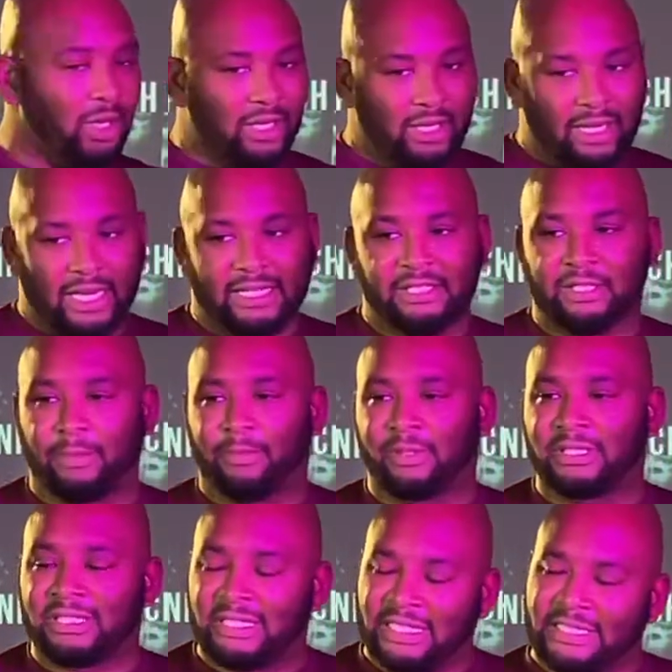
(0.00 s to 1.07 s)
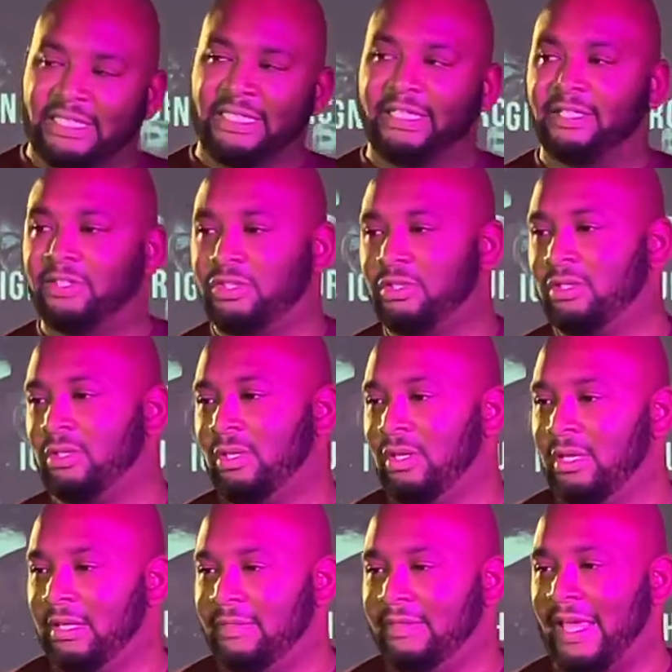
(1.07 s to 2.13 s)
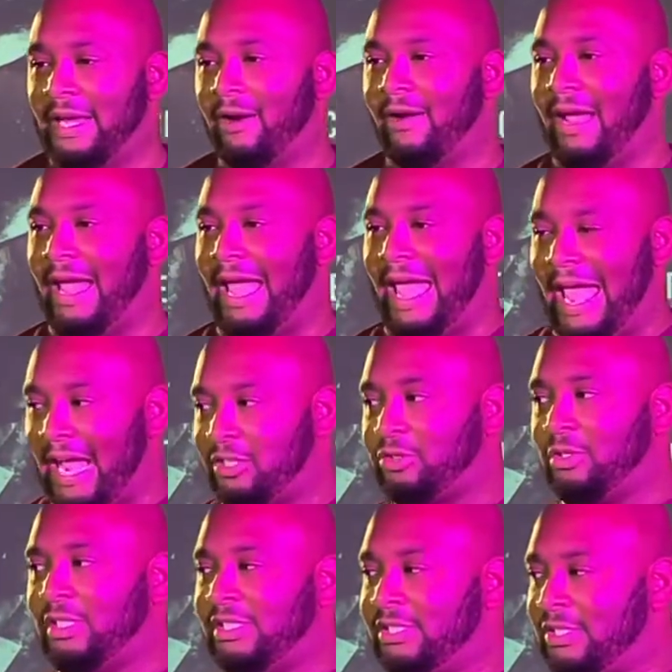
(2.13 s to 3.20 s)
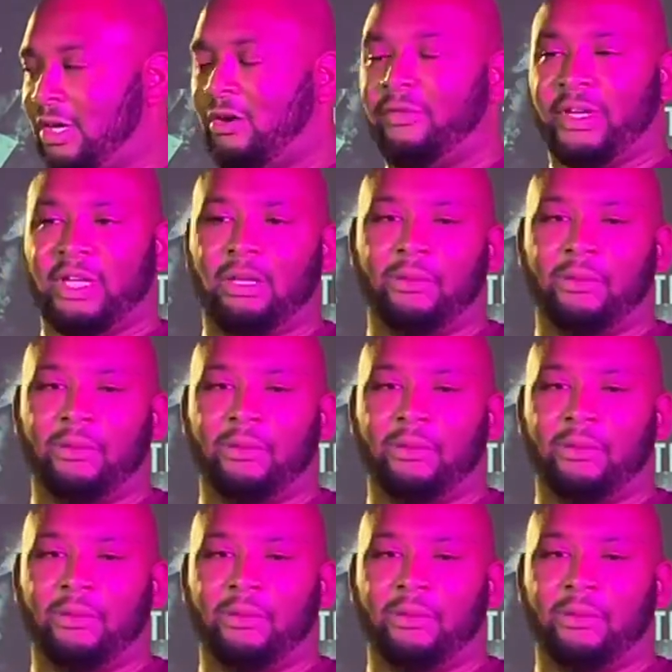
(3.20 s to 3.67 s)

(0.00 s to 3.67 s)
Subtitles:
guess the percentage that are actually serving in the